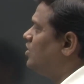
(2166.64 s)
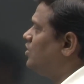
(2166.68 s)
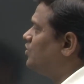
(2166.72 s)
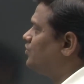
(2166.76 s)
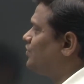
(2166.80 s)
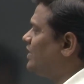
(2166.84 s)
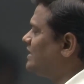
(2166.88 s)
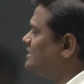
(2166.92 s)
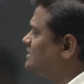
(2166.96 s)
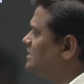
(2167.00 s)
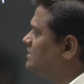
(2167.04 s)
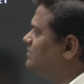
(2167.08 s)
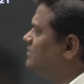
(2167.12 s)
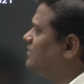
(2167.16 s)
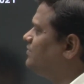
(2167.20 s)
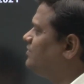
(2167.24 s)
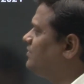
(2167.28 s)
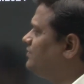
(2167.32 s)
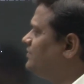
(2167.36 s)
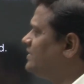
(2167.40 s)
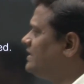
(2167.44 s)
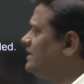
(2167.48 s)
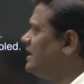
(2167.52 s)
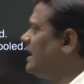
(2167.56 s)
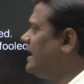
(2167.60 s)
question number
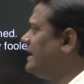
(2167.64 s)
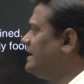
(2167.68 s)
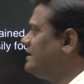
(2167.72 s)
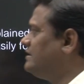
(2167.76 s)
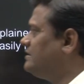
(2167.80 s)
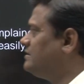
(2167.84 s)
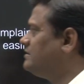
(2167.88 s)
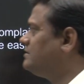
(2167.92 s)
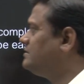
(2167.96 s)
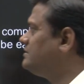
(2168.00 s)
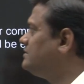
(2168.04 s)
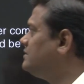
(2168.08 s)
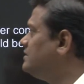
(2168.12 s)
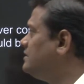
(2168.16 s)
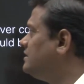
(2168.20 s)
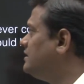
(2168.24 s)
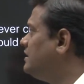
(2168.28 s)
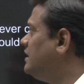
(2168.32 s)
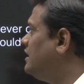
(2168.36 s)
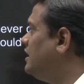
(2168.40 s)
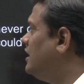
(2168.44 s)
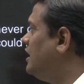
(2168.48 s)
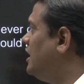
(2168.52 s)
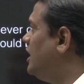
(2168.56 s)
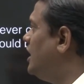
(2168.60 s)
59.
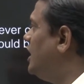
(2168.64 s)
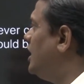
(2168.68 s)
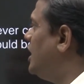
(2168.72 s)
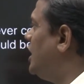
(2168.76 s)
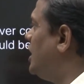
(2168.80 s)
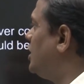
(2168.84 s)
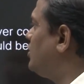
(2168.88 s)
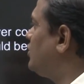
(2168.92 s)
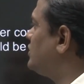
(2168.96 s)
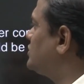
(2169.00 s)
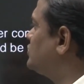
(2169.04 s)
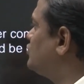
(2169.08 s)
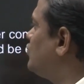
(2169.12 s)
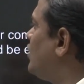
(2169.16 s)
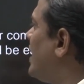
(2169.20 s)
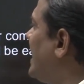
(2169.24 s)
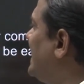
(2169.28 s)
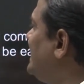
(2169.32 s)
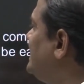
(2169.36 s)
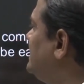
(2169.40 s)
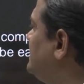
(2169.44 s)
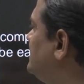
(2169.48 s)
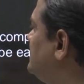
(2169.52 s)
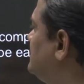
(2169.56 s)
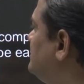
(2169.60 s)
It was
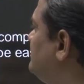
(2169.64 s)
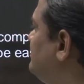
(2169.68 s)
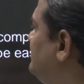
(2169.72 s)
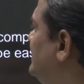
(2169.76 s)
quite